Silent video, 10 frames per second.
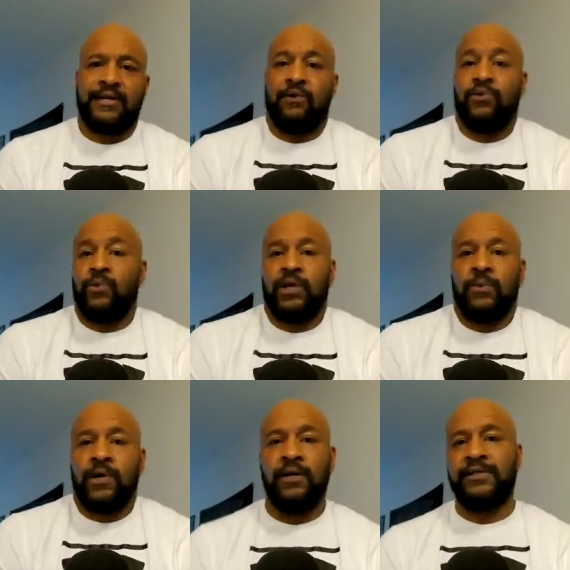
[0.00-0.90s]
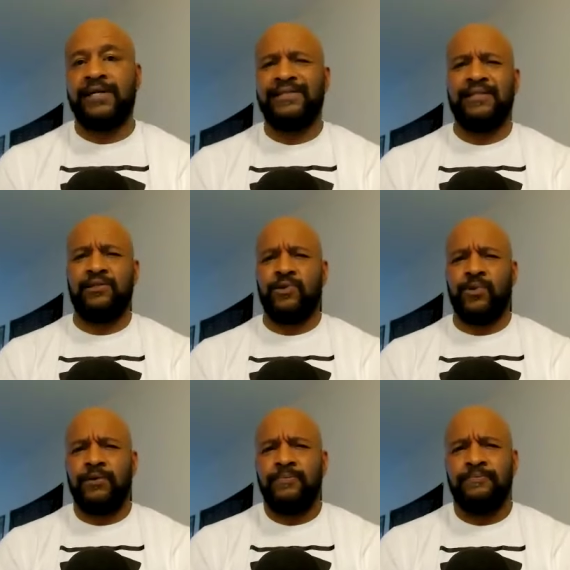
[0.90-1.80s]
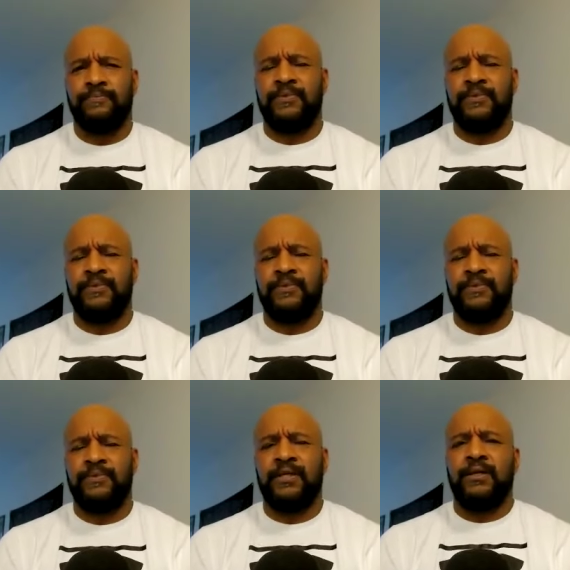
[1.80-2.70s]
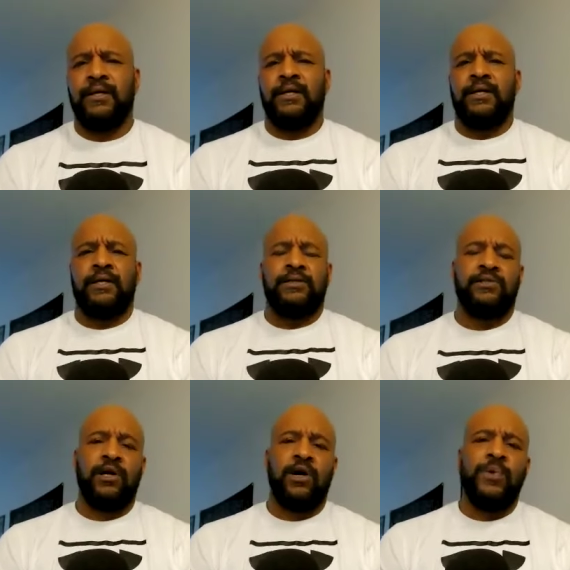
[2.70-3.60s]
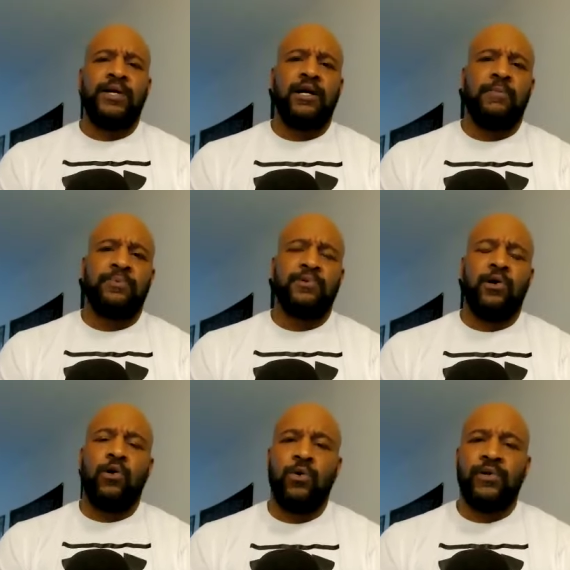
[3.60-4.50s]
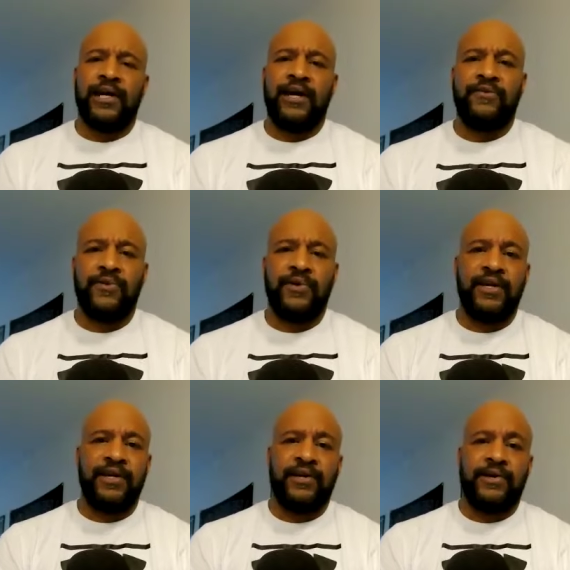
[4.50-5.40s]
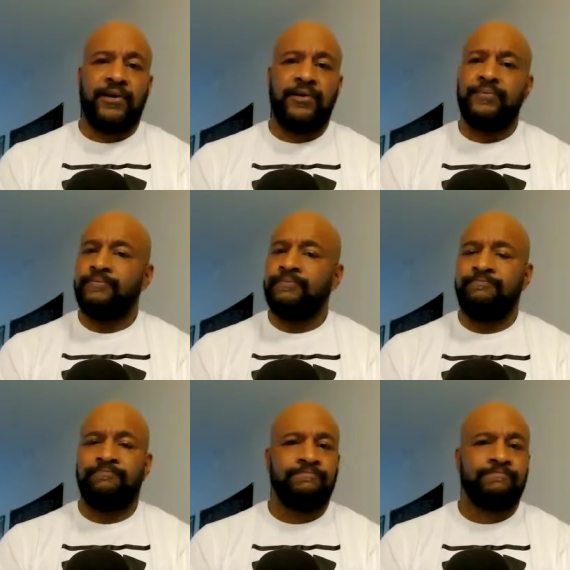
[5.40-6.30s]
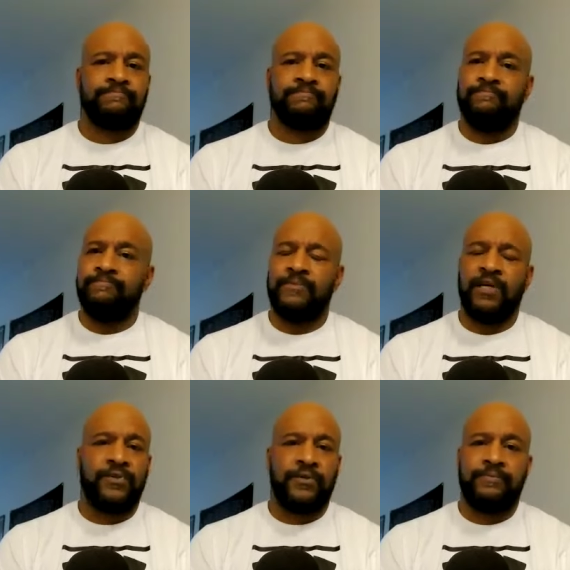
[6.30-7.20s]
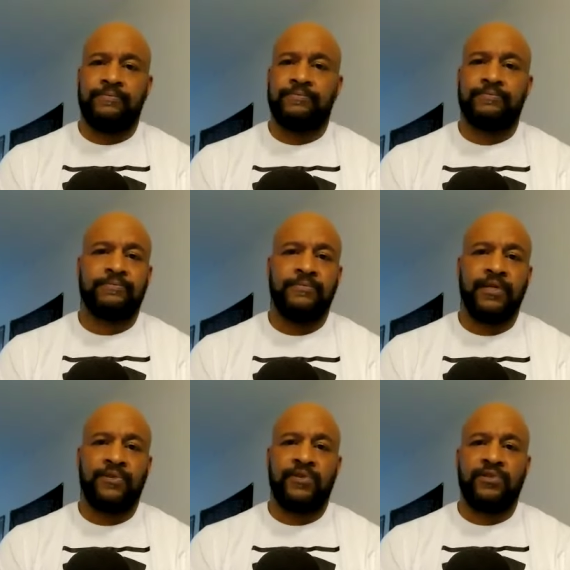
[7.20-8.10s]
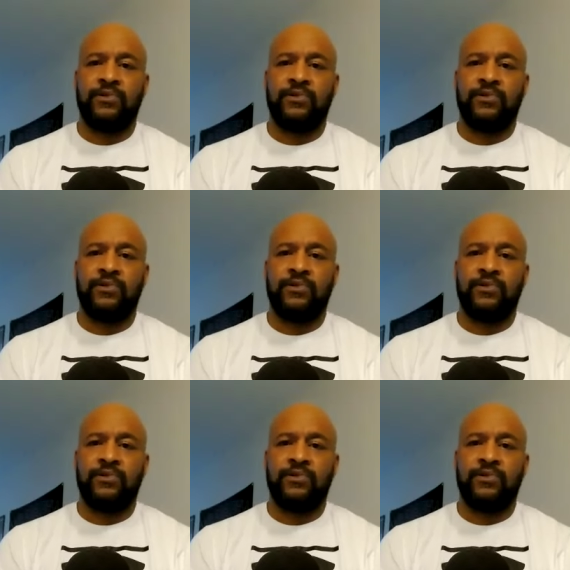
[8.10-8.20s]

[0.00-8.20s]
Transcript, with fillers: I don't know what it was. I just didn't do it. So we come up the whole ninth grade year, nothing, nothing.